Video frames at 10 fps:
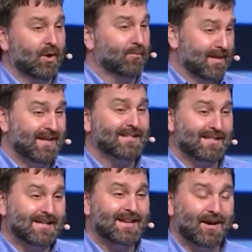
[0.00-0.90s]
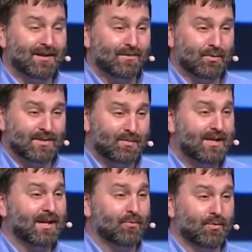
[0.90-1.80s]
being sent out as we
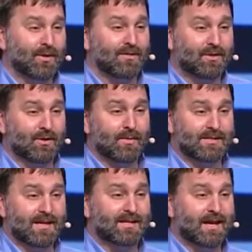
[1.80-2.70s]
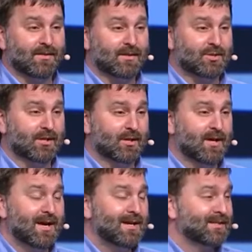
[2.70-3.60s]
speak, and will continue to be sent out this year.
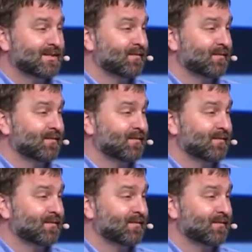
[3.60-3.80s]
This is the